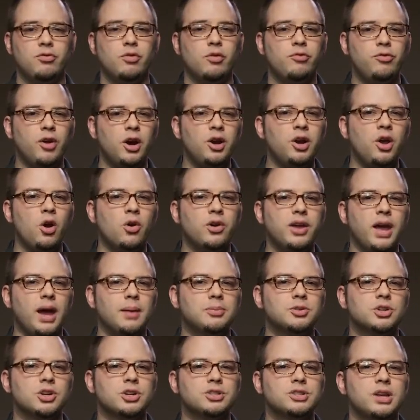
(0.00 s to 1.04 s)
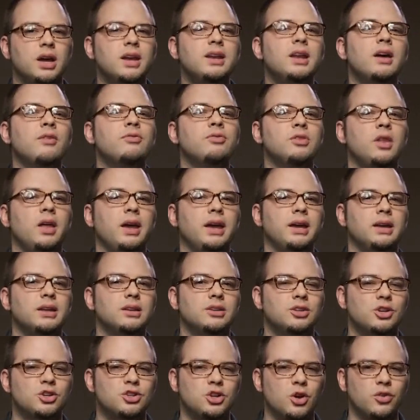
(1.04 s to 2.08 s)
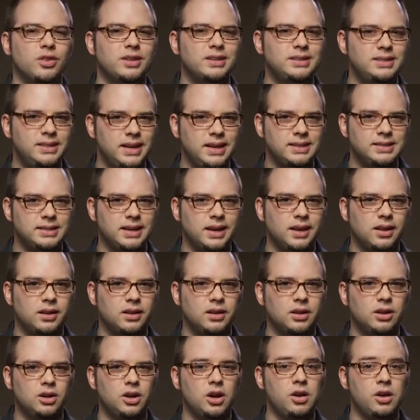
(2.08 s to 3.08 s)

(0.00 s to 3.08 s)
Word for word: a photo captures enough light to show the detail